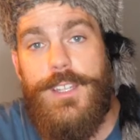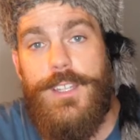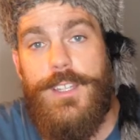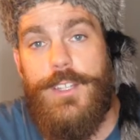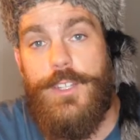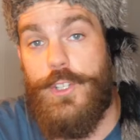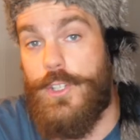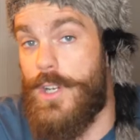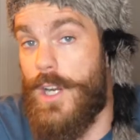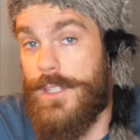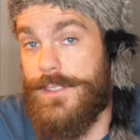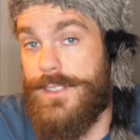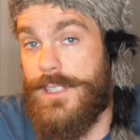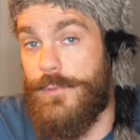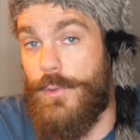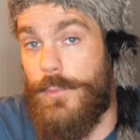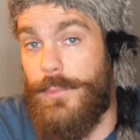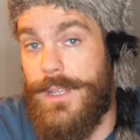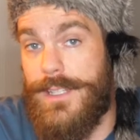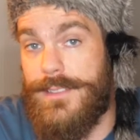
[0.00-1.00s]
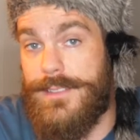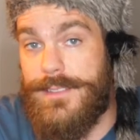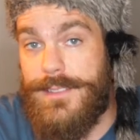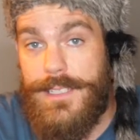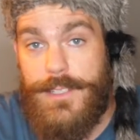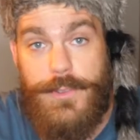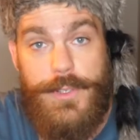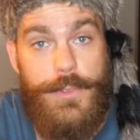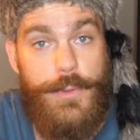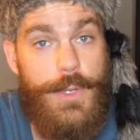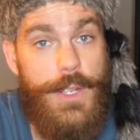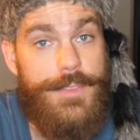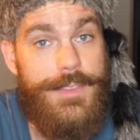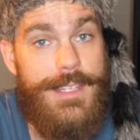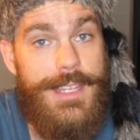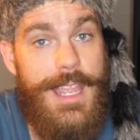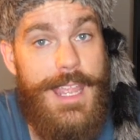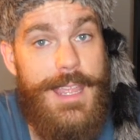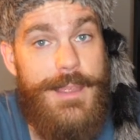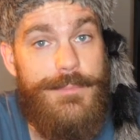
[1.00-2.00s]
Your cards can remain secret throughout the
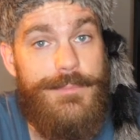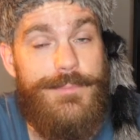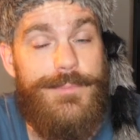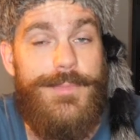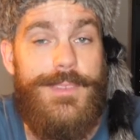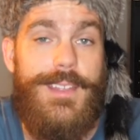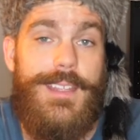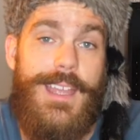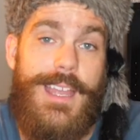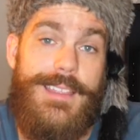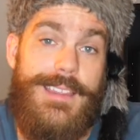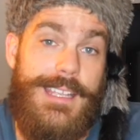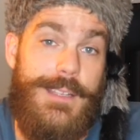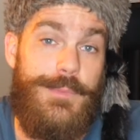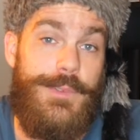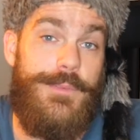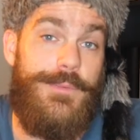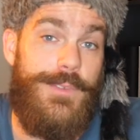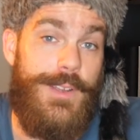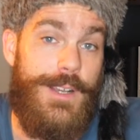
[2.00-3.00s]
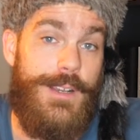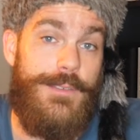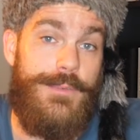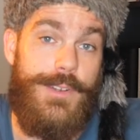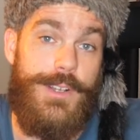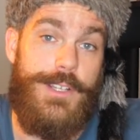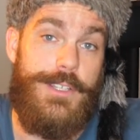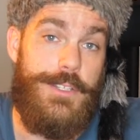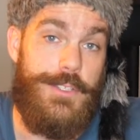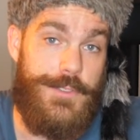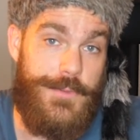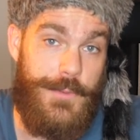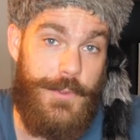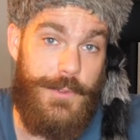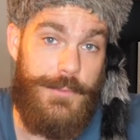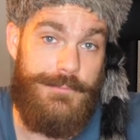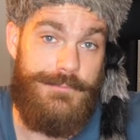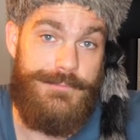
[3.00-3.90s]
game, and they can be very, very useful.